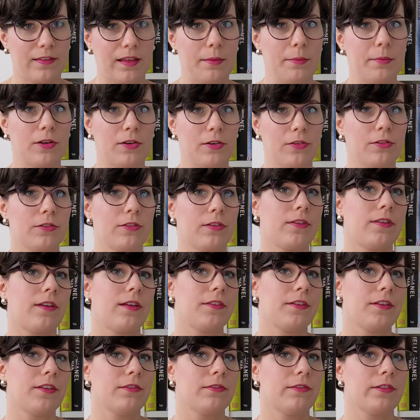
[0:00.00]
same colors
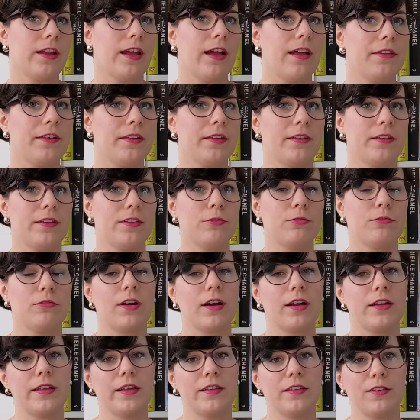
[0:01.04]
as in reality to
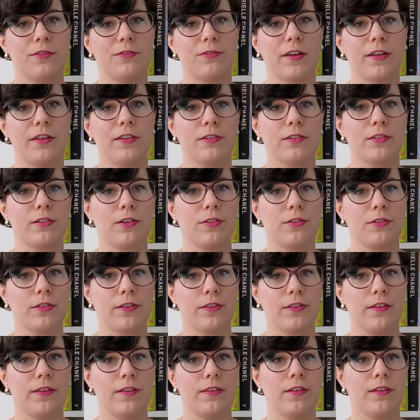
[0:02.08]
identify your color
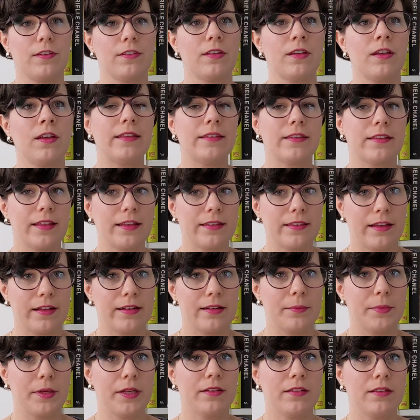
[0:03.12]
season and
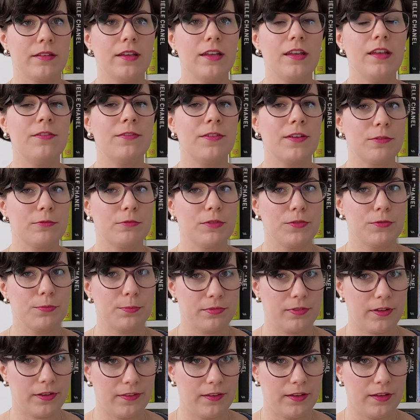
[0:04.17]
determine, even with
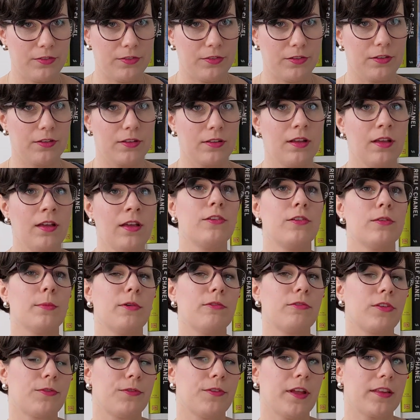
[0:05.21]
precision, your
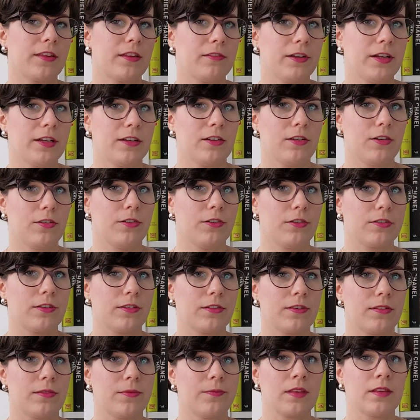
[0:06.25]
most flattering
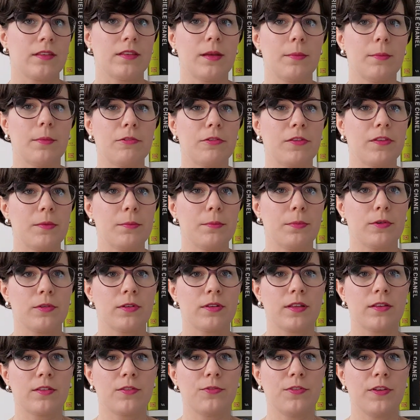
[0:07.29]
colors. The most
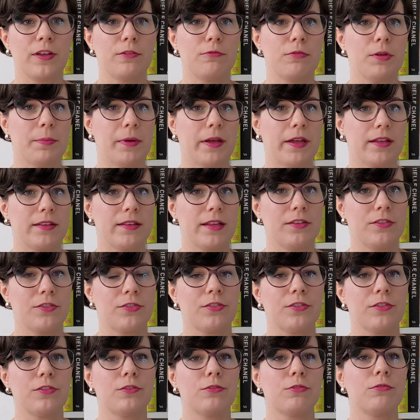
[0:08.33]
important thing we pay
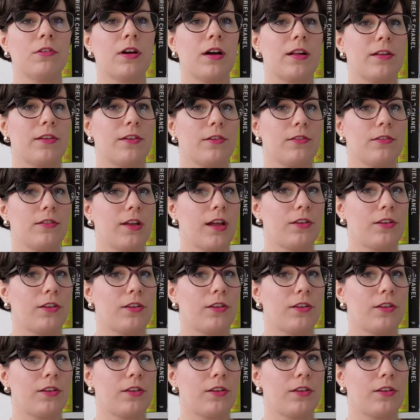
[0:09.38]
attention to are your